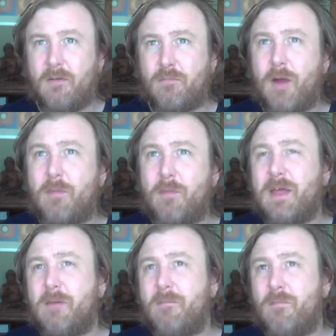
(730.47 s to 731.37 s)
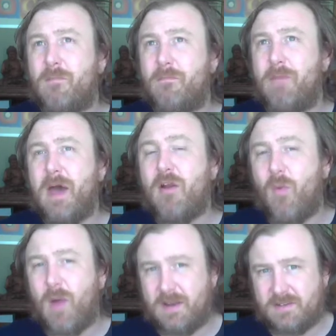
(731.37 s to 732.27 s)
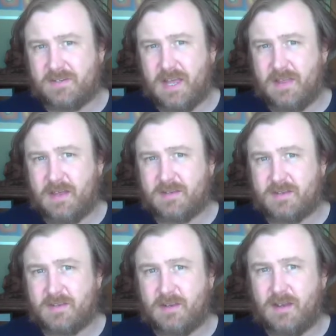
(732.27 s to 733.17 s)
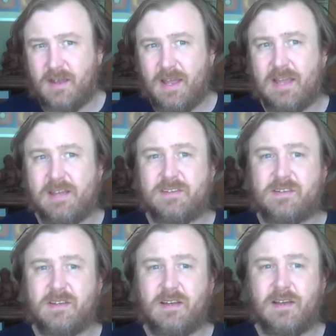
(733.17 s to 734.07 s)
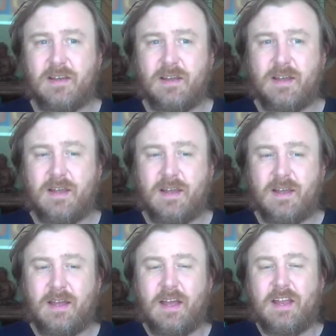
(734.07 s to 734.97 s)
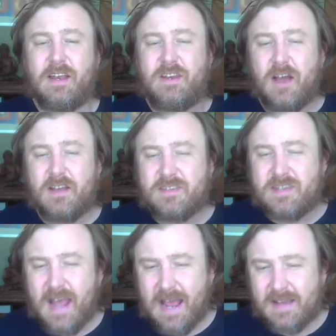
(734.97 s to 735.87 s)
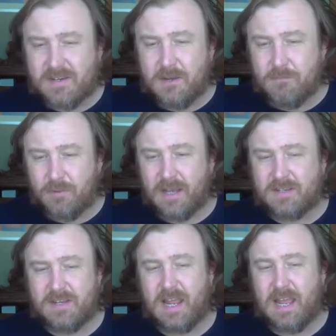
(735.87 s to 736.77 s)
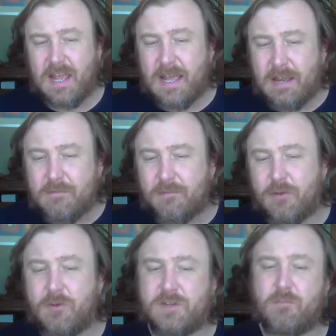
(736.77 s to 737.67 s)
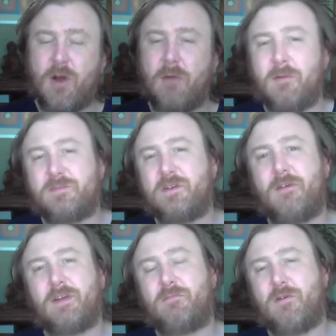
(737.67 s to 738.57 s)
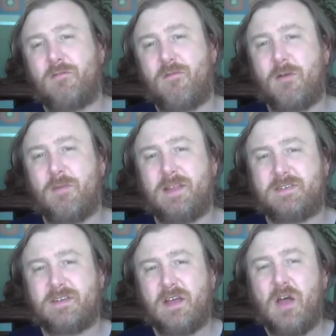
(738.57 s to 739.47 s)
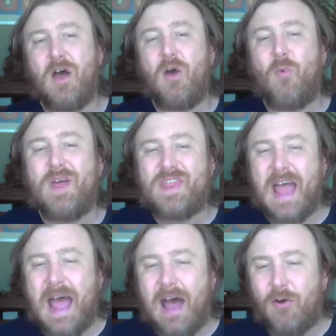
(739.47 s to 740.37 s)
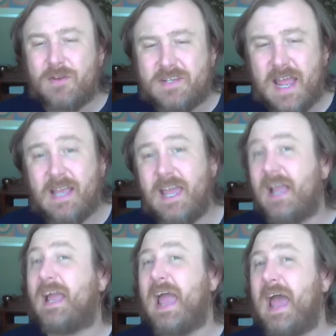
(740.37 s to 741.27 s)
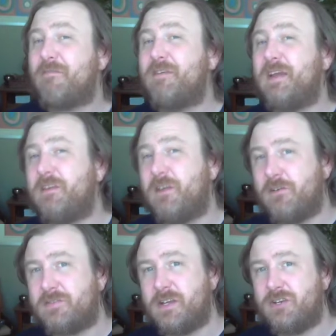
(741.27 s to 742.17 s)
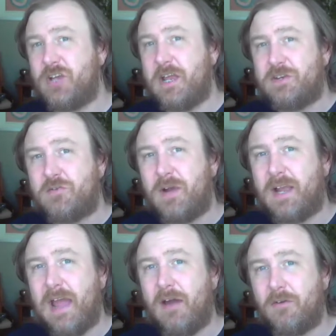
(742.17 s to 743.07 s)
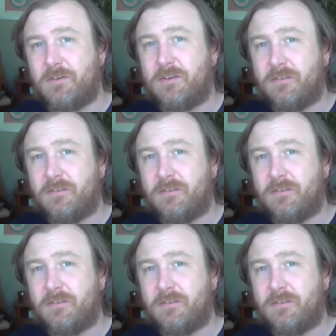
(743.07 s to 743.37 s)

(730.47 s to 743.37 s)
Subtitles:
probably a better way to say this is, does task complexity influence problem-solving performance without taking caffeine dosage into account,